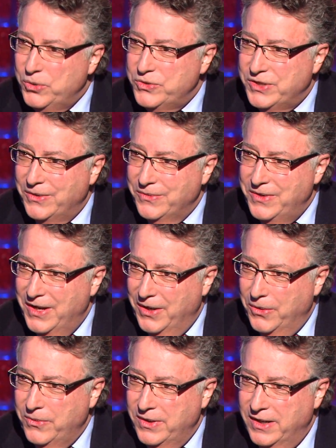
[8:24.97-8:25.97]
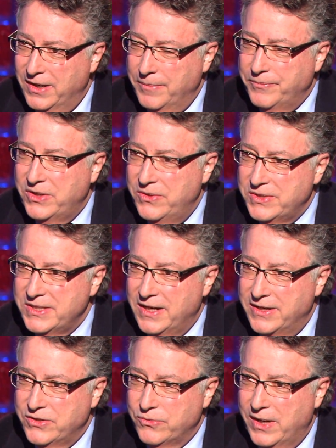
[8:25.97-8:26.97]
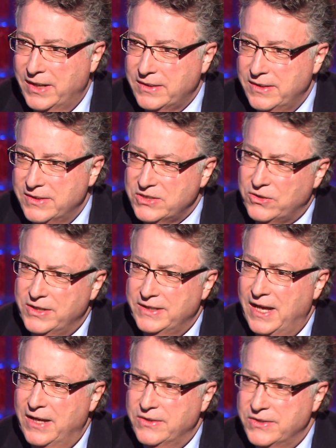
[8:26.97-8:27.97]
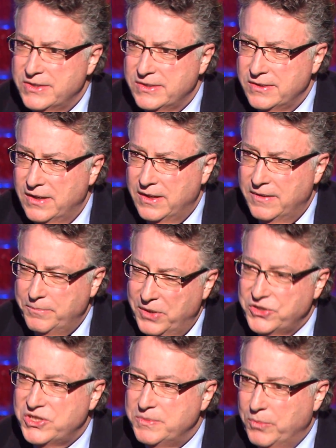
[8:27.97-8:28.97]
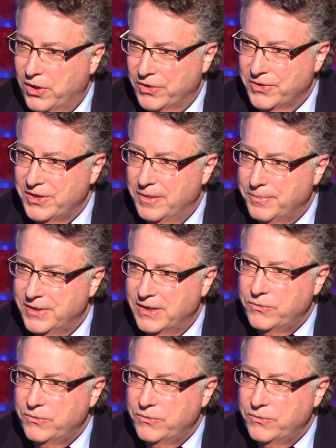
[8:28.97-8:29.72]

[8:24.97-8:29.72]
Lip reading: who don't know, QCI Direct, it started out as a much smaller company.